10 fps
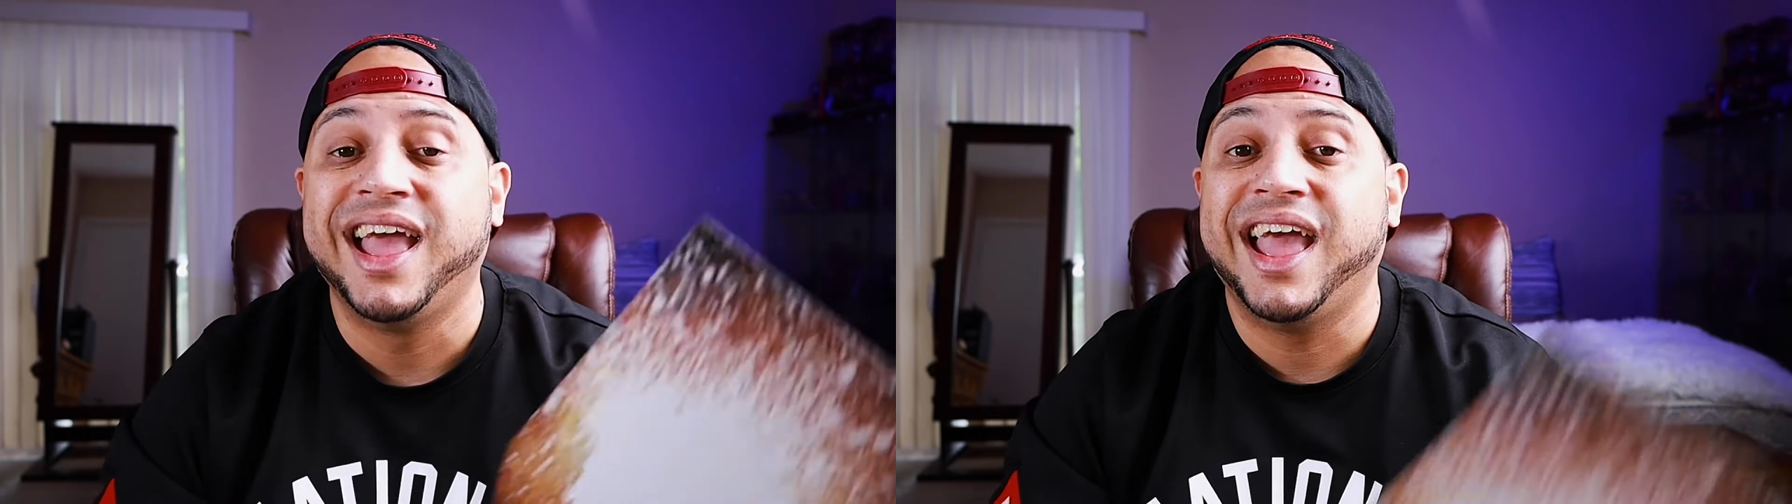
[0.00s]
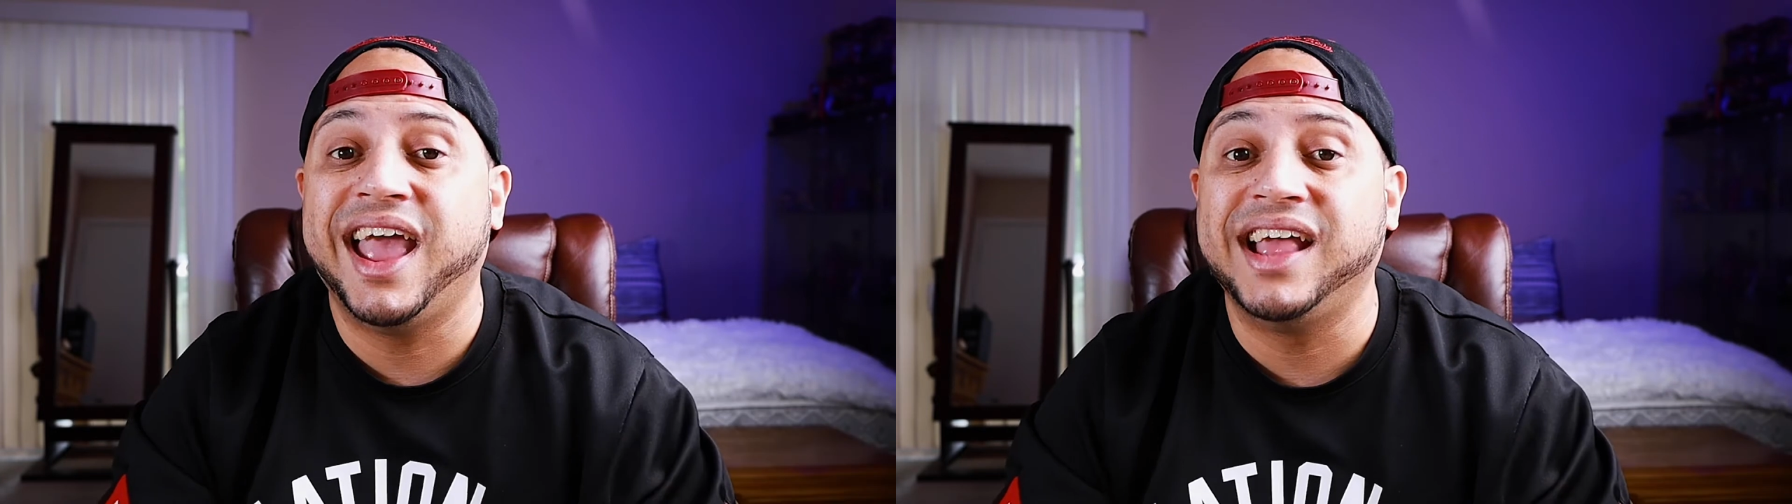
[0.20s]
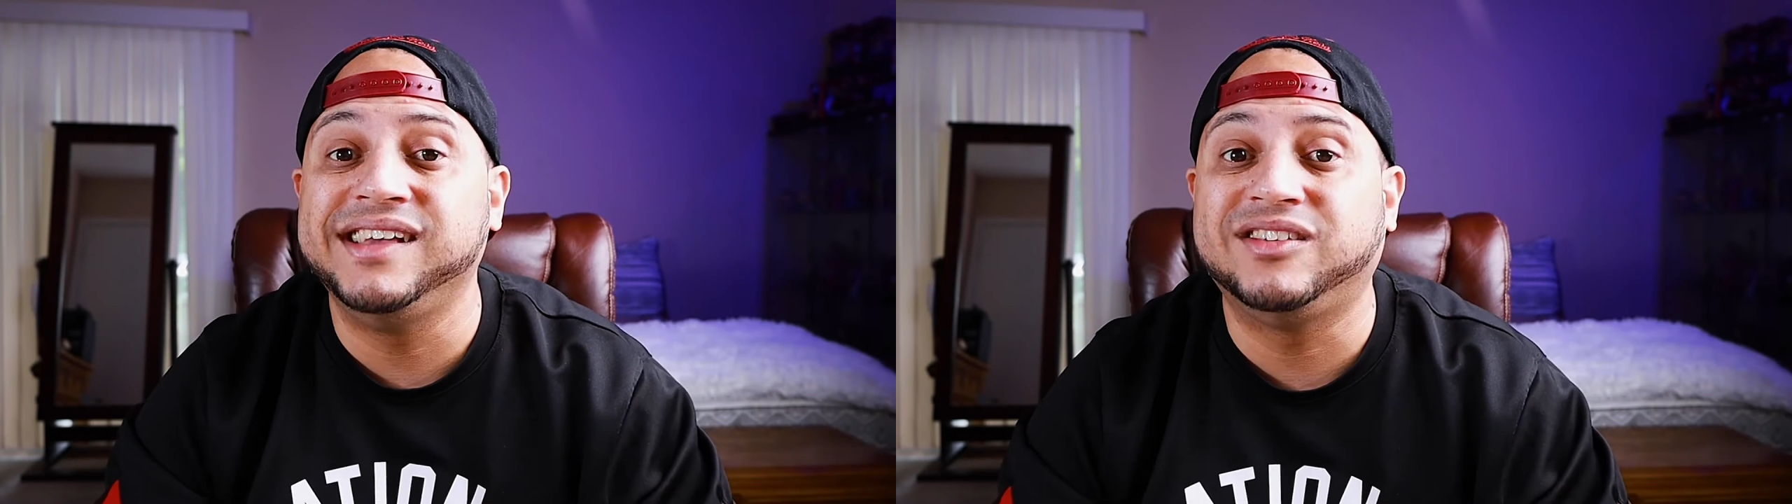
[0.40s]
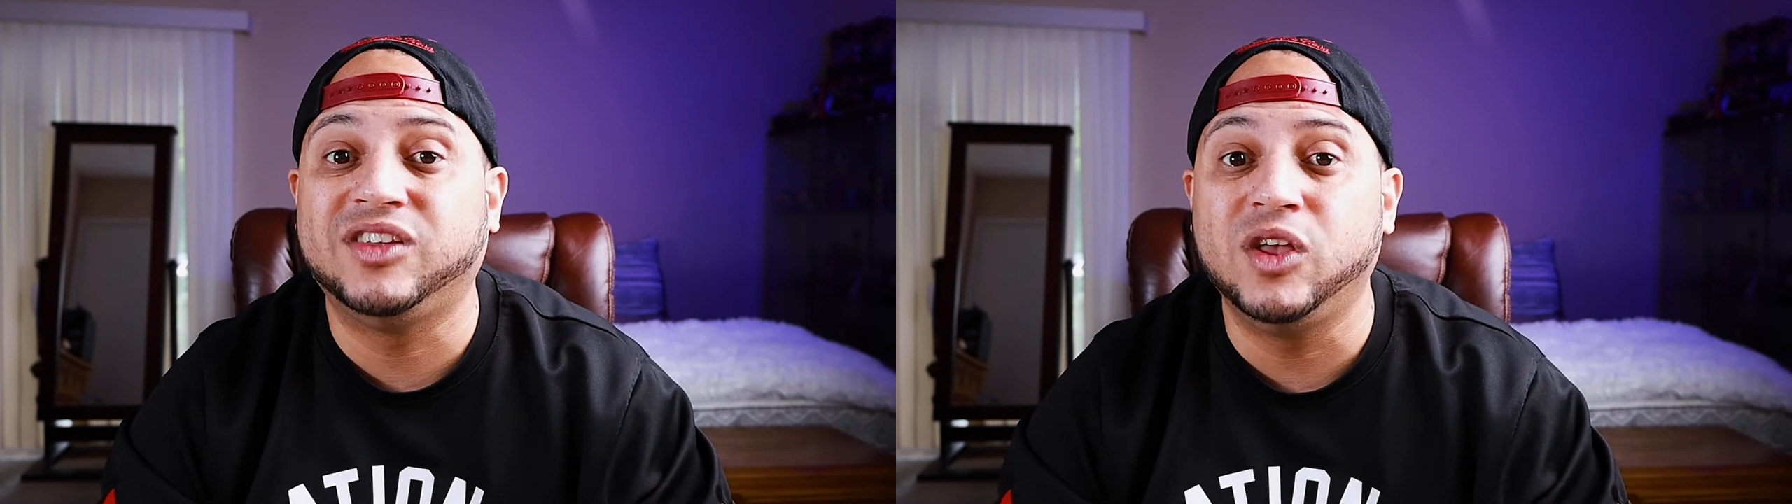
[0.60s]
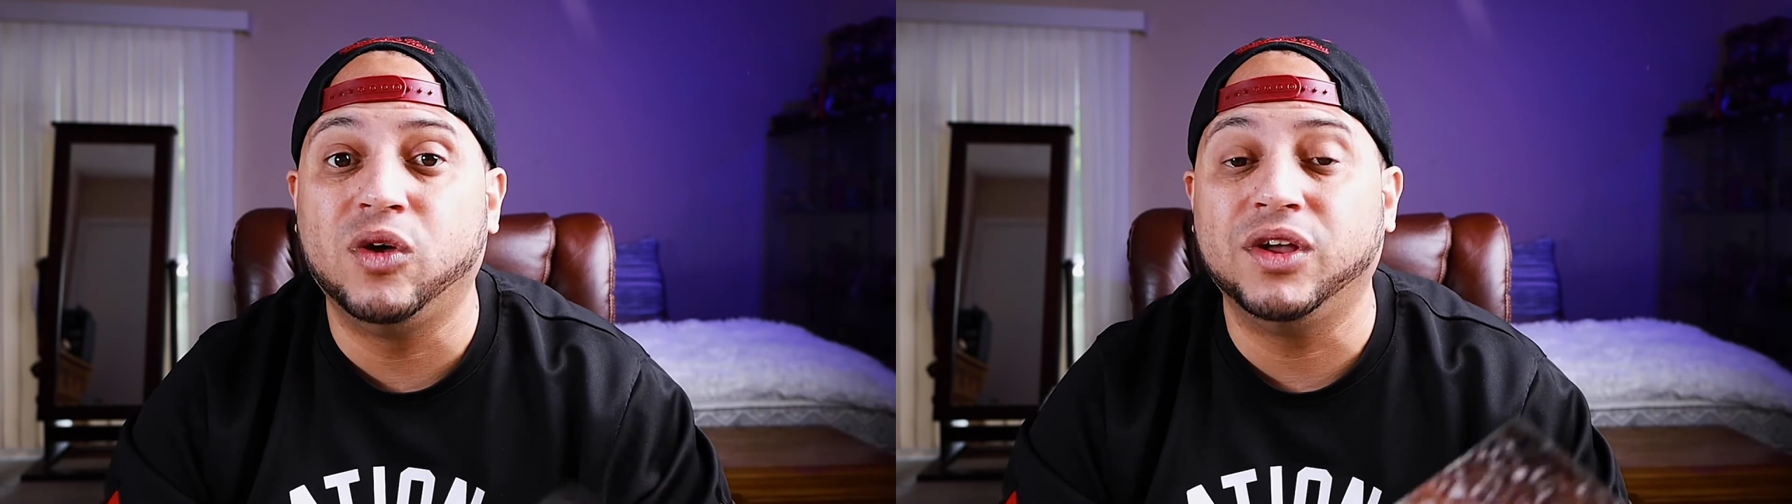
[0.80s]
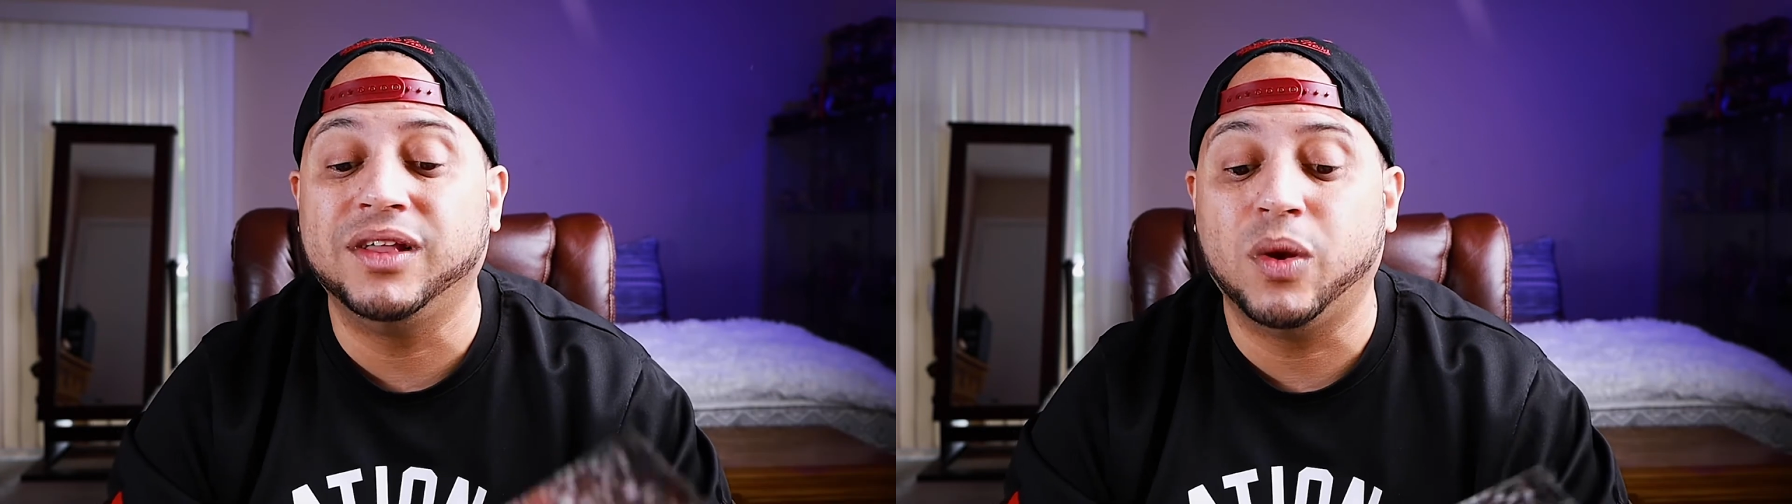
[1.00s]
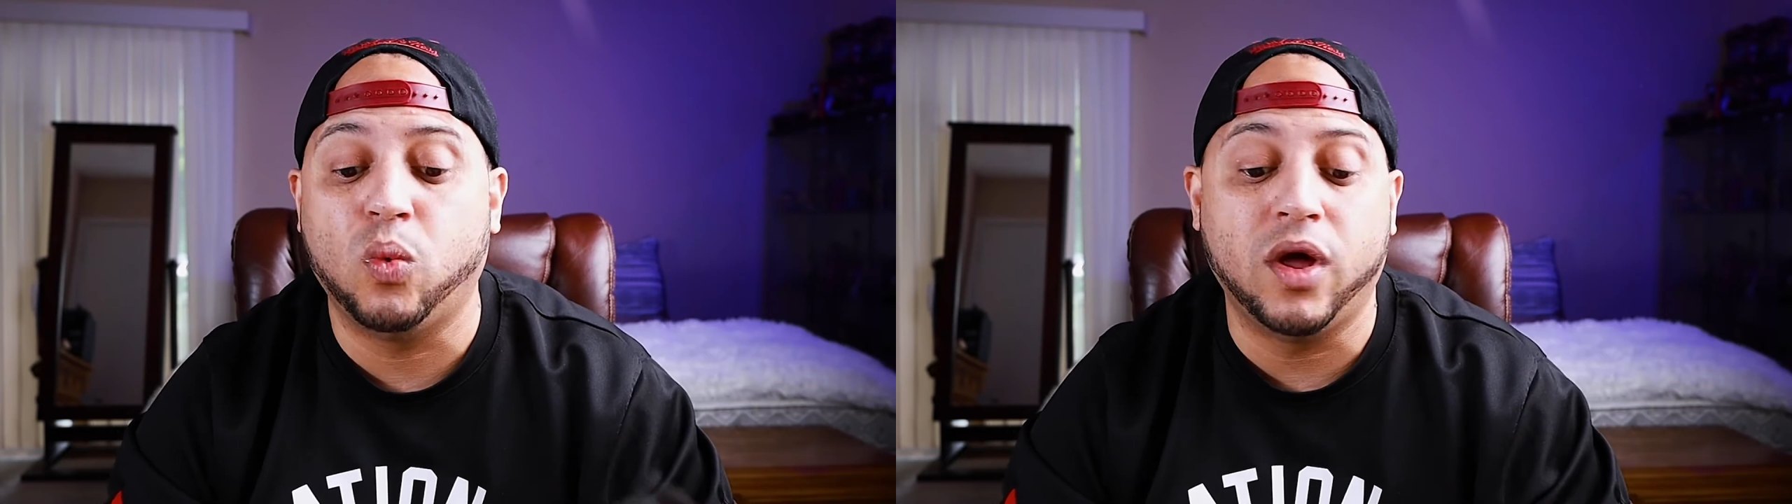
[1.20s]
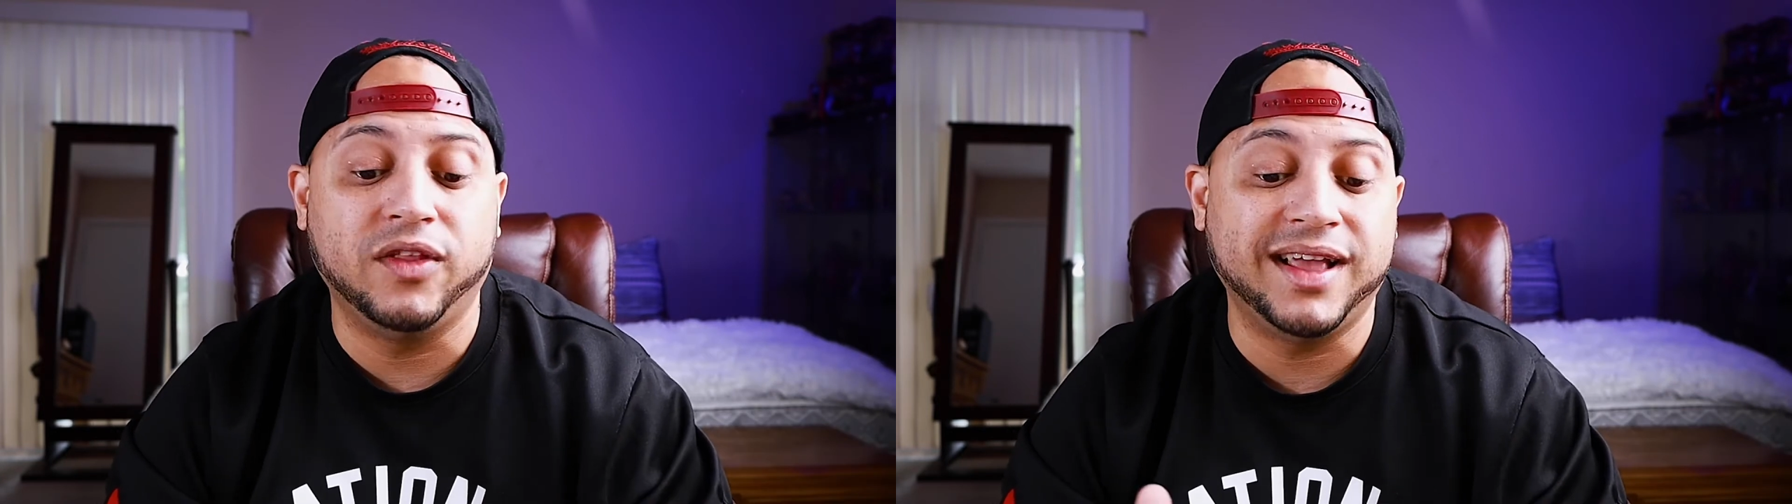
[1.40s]
And he's still
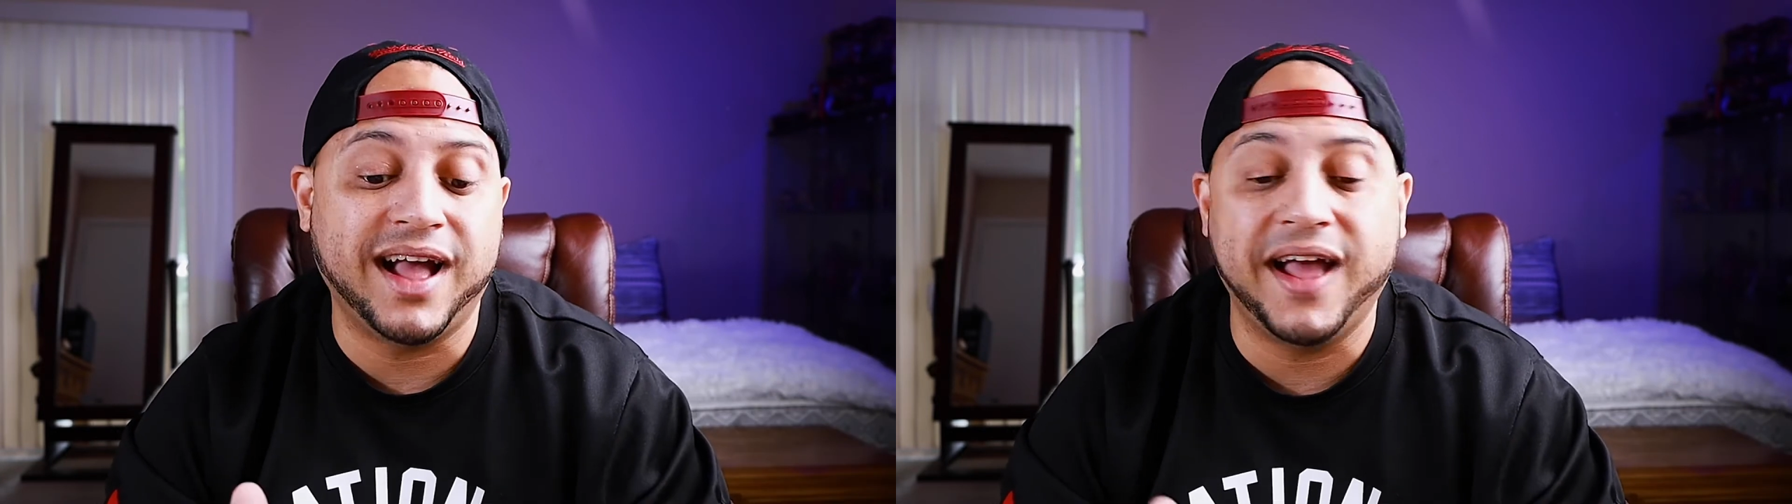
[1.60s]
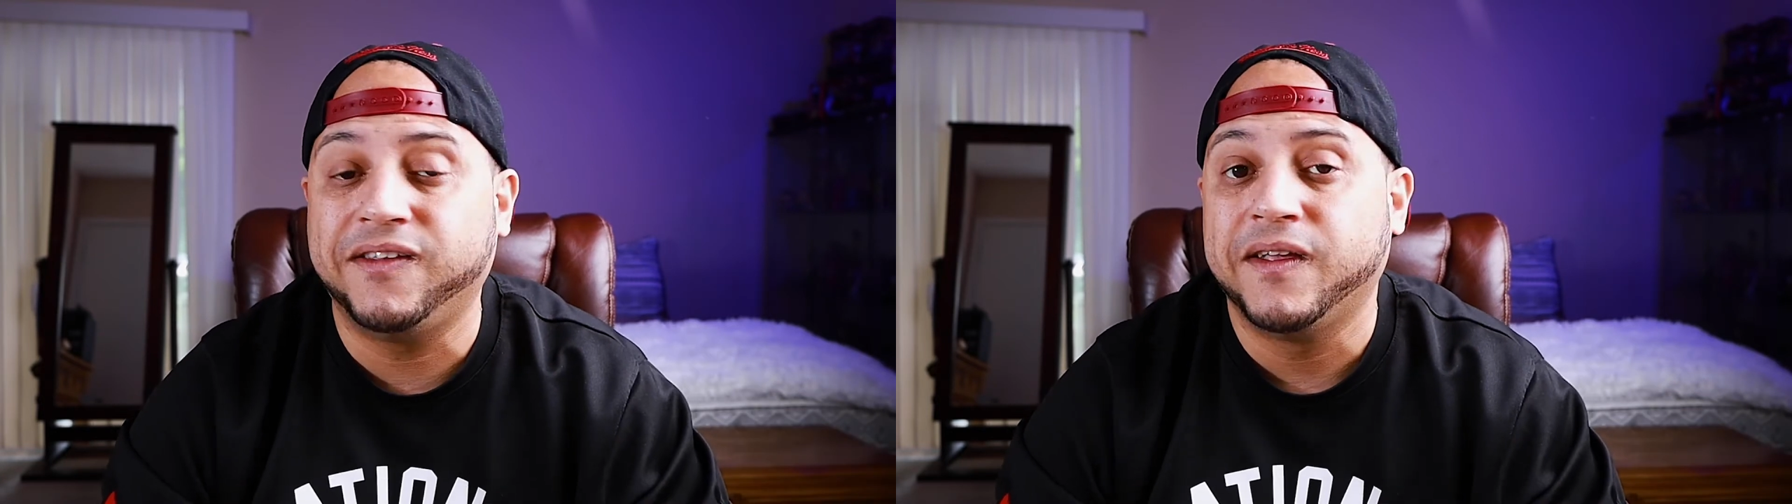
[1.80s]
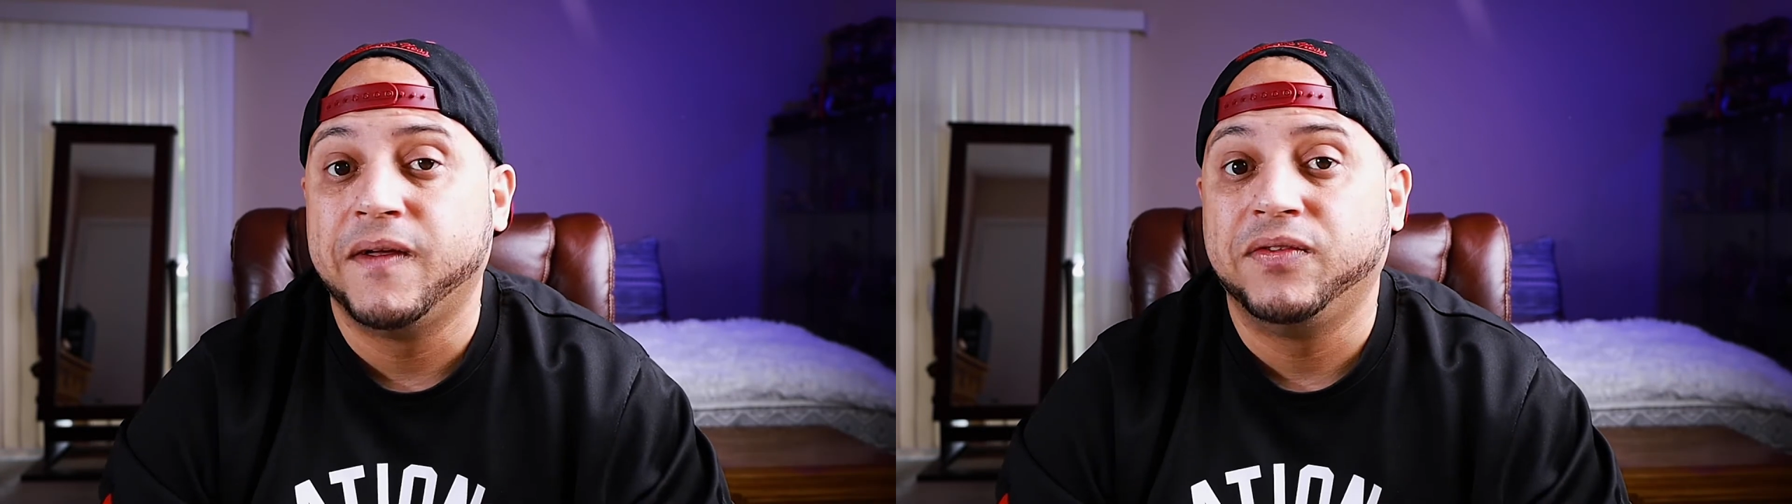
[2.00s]
one of the guys